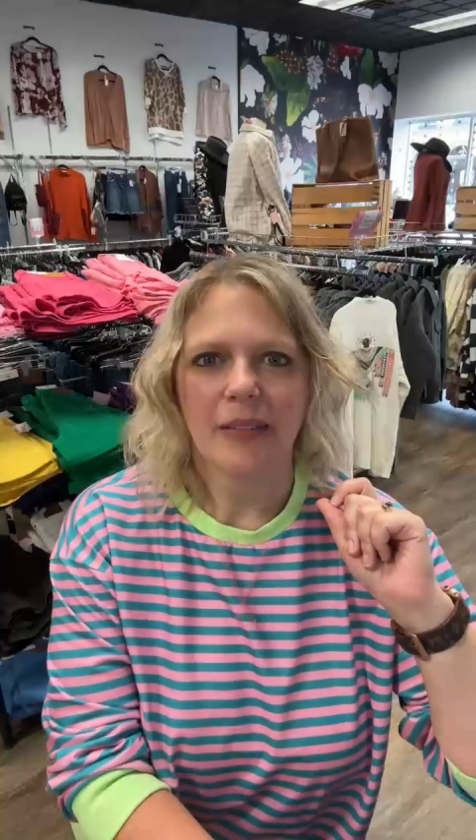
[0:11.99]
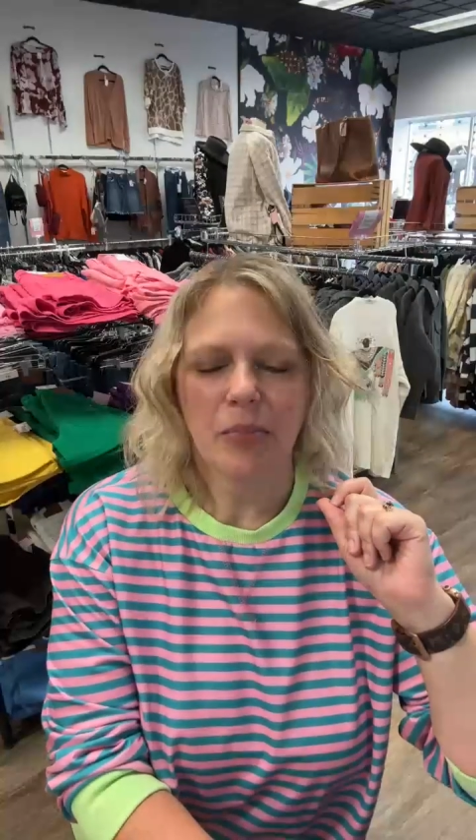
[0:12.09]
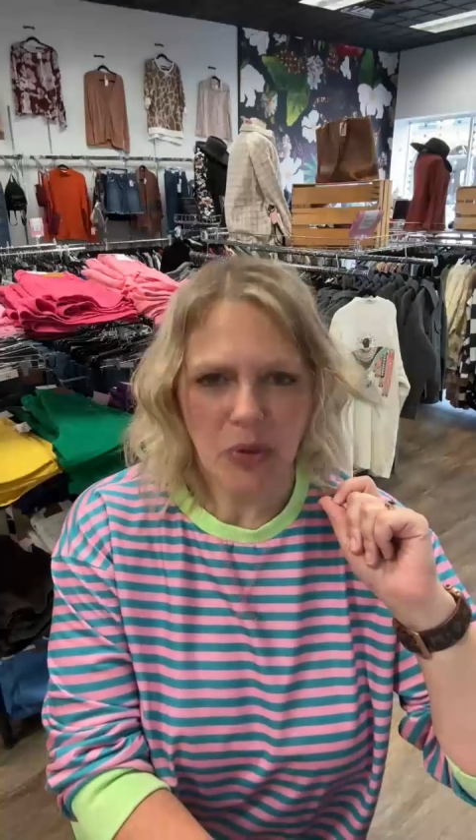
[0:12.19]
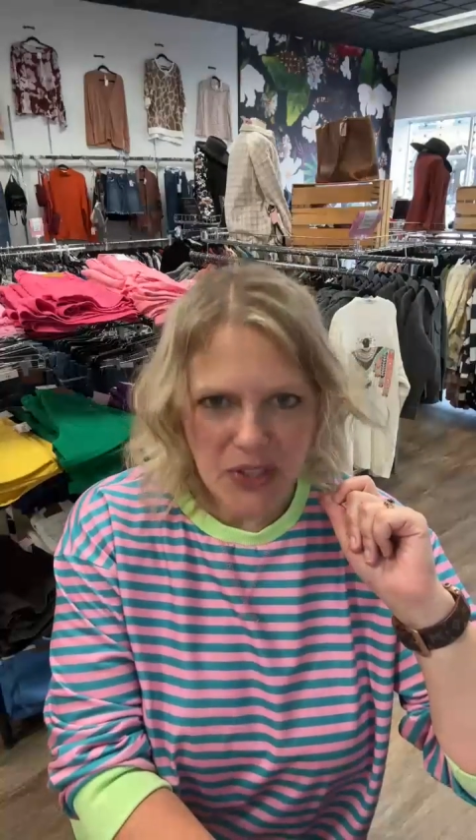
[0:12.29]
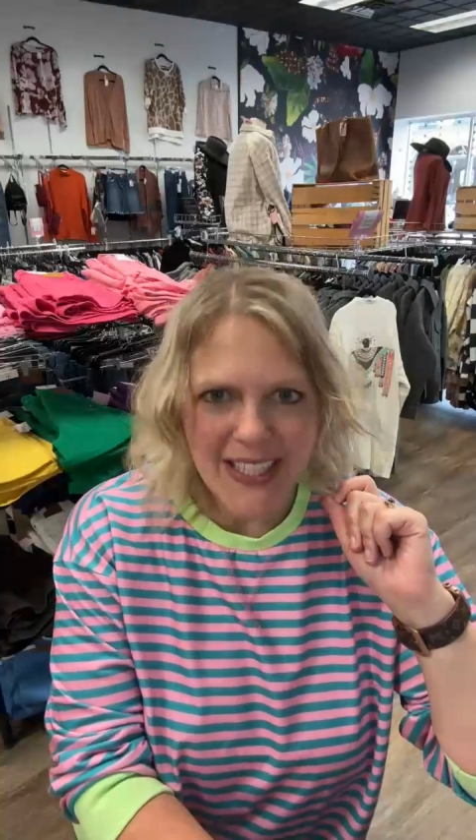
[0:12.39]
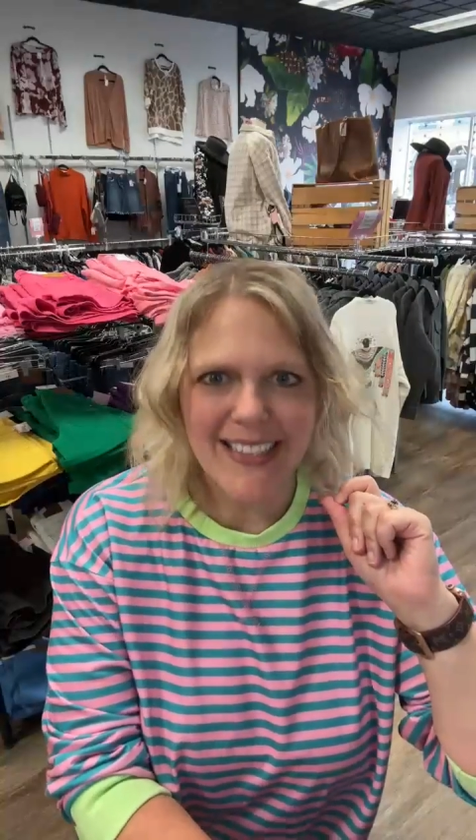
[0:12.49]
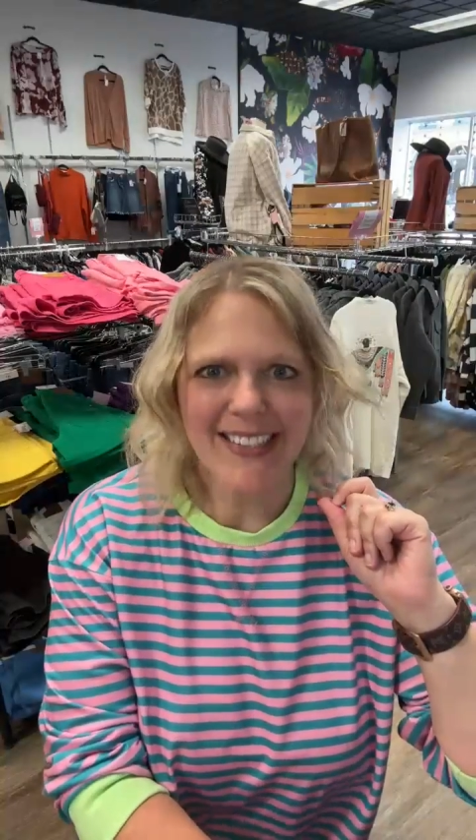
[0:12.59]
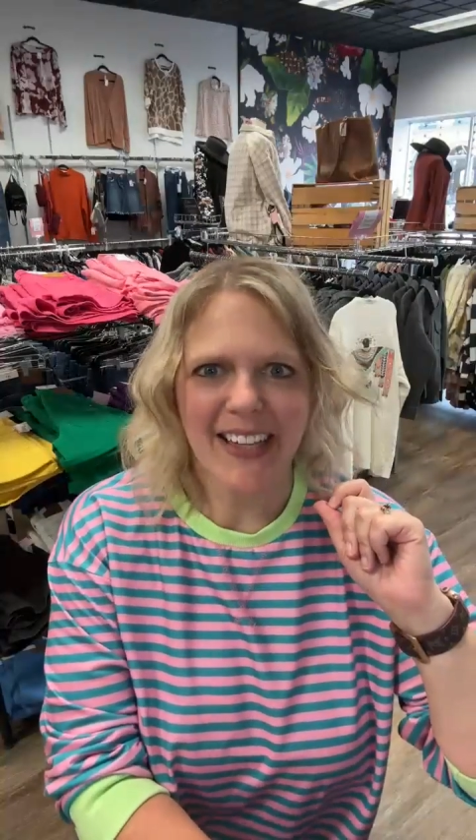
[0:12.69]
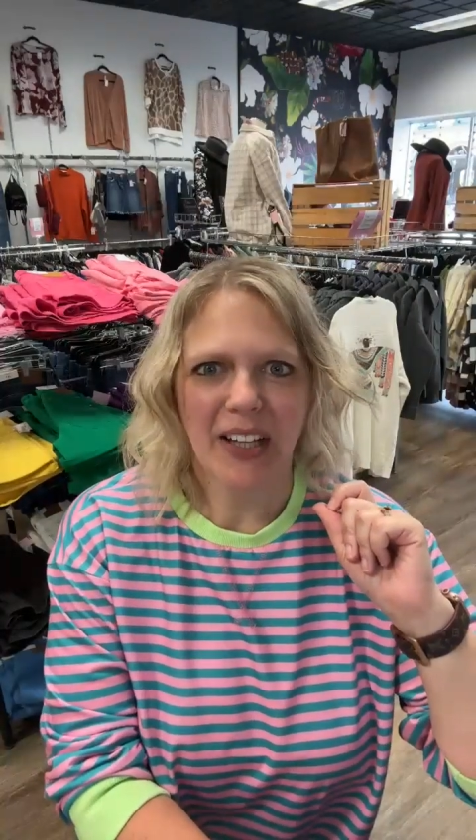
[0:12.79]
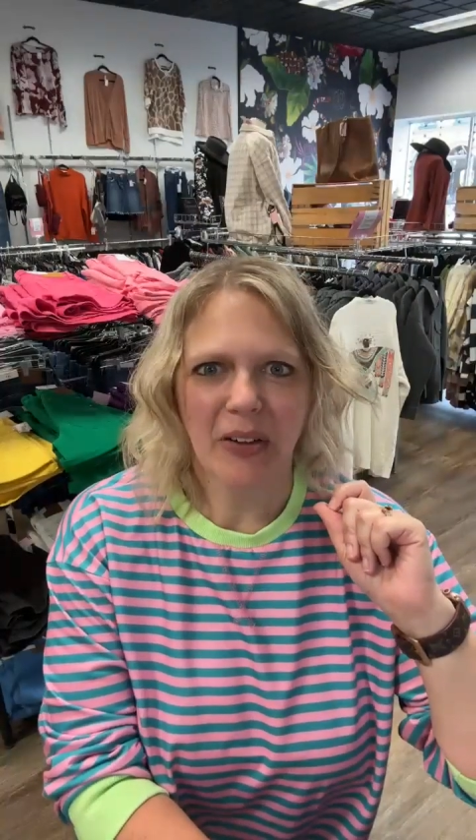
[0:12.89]
boutique
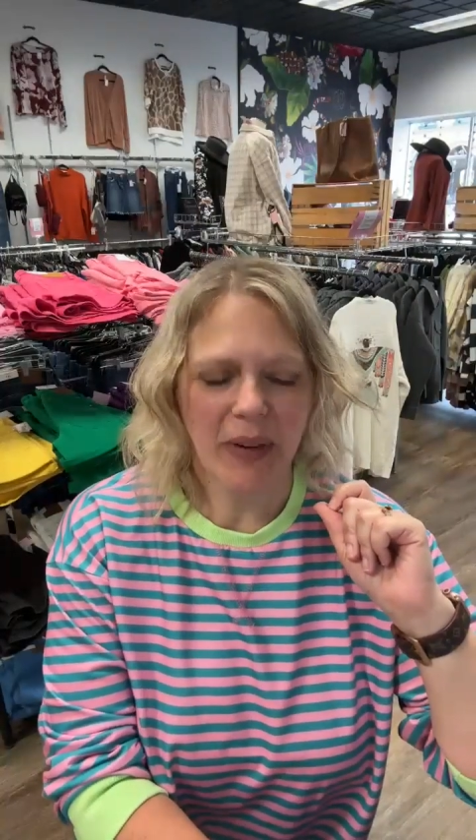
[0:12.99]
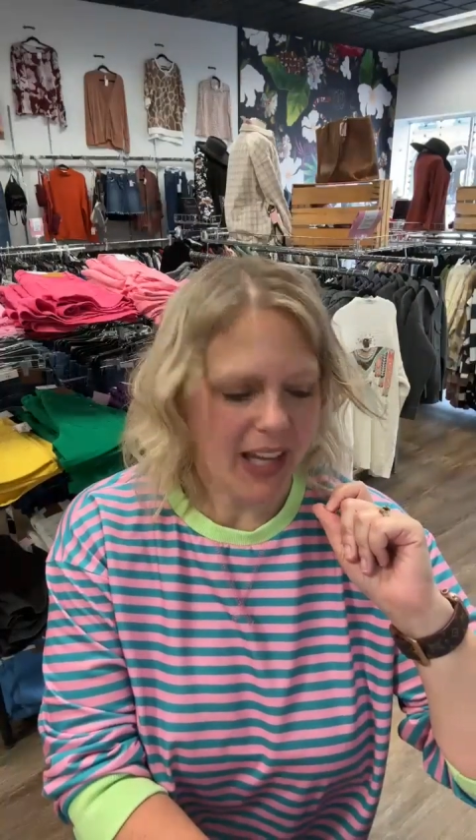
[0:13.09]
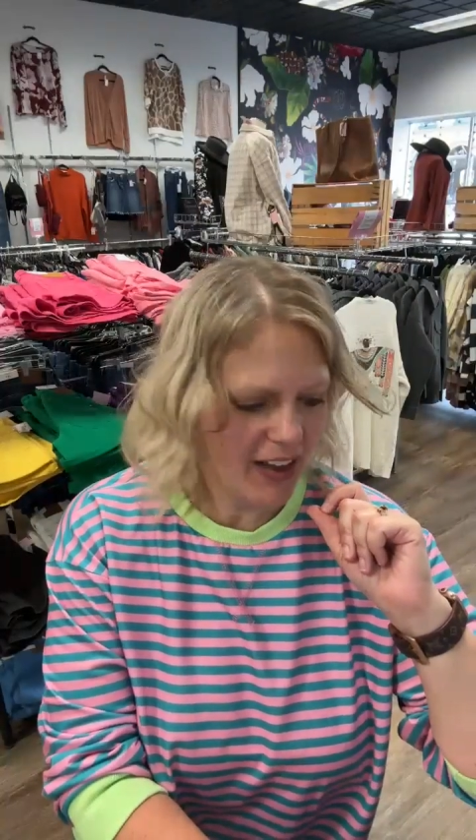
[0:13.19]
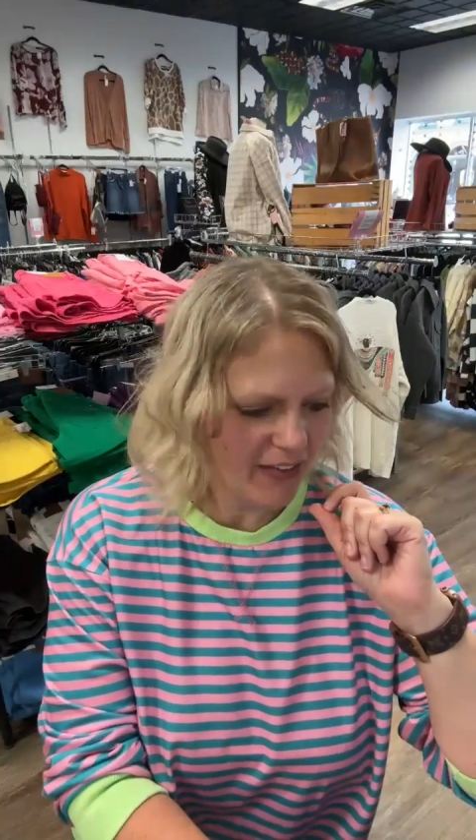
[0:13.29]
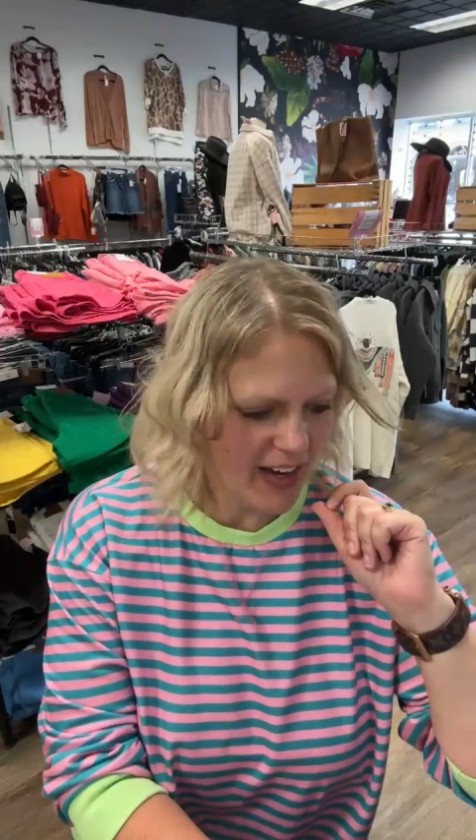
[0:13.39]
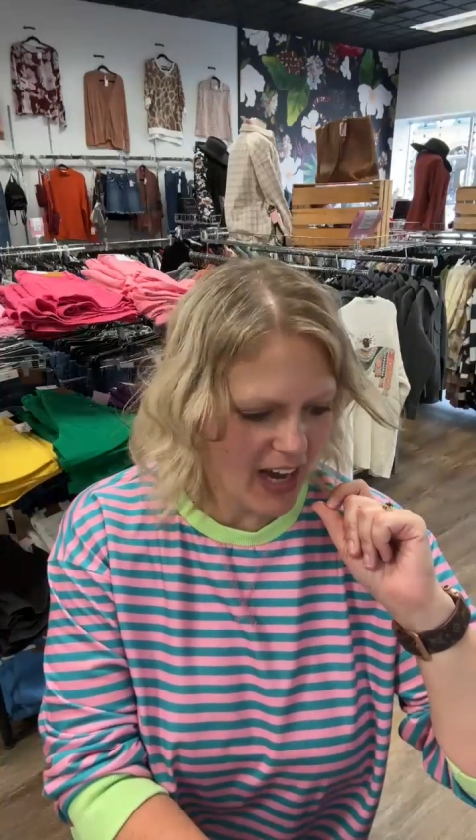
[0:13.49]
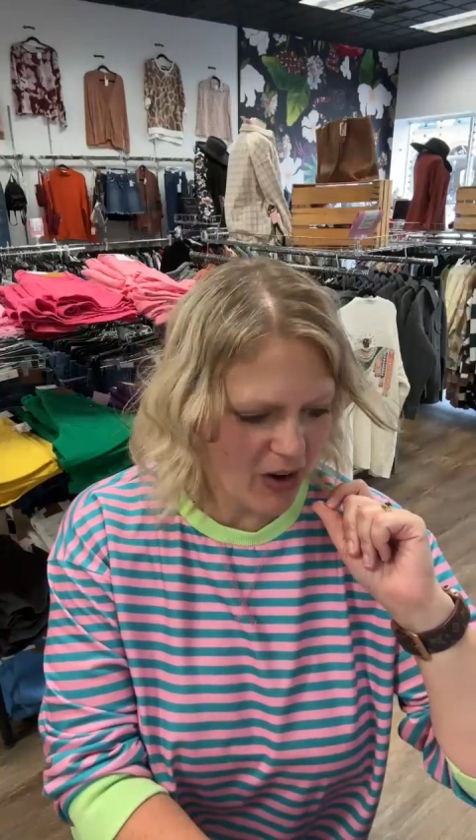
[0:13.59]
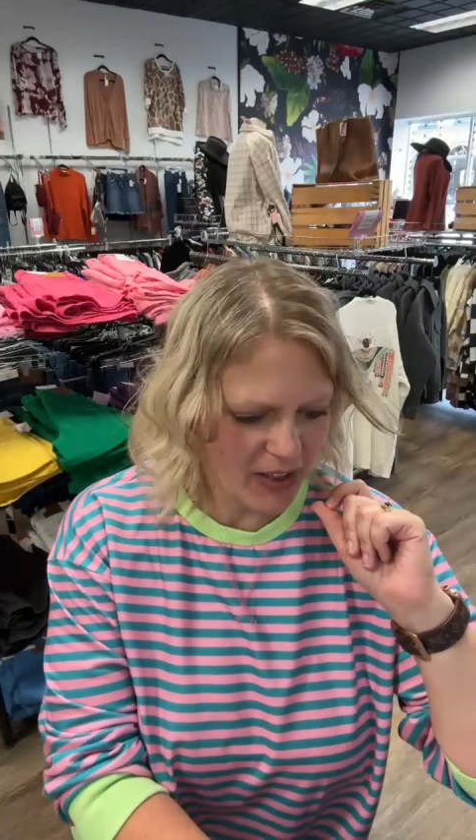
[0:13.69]
sale that we have now